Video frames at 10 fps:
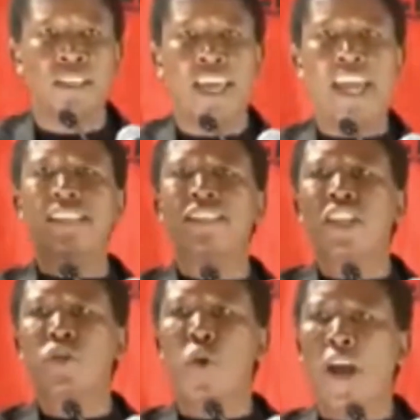The
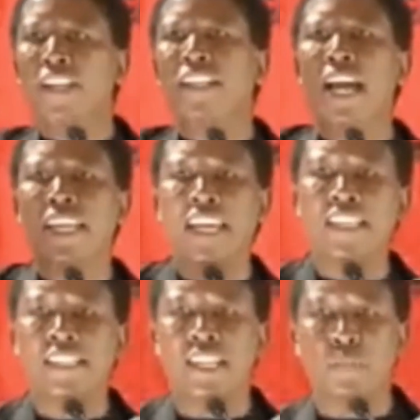SG went
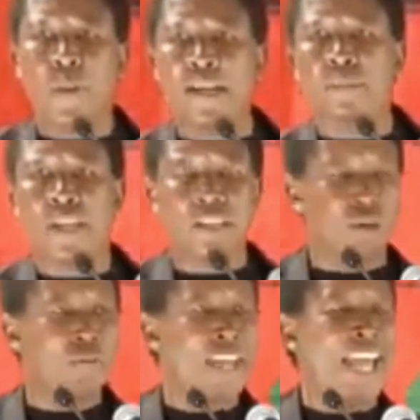against the Department
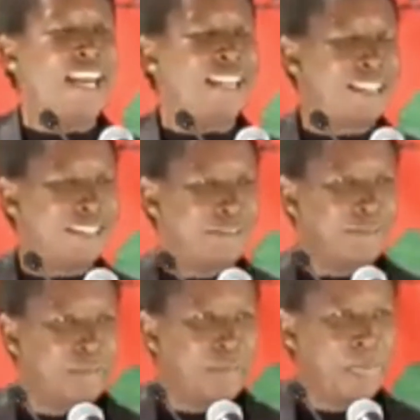of Health,
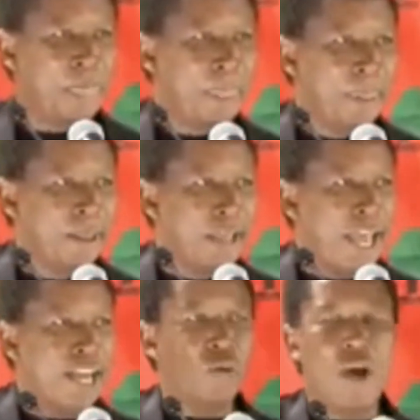
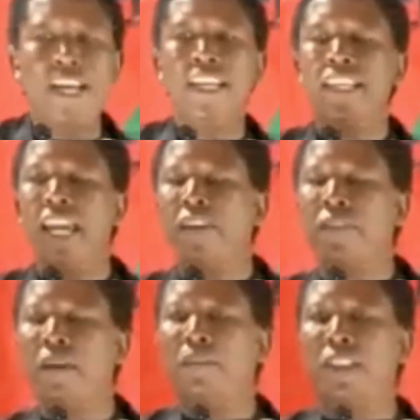and when he
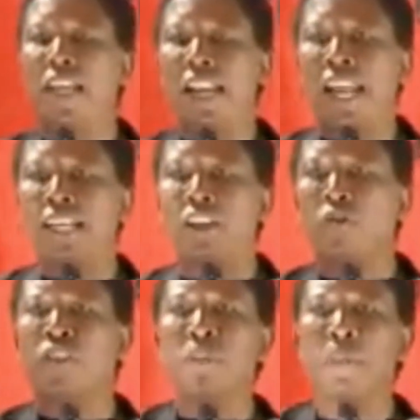gave them the letter
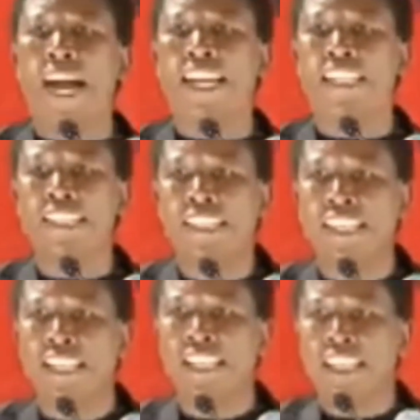of demand,
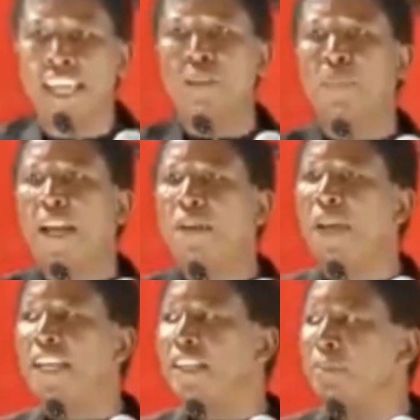the
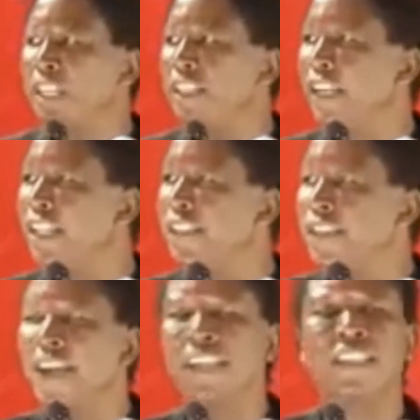department immediately
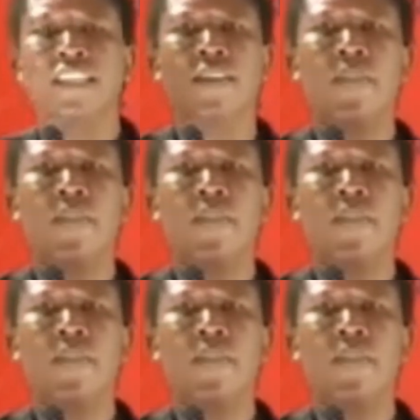said,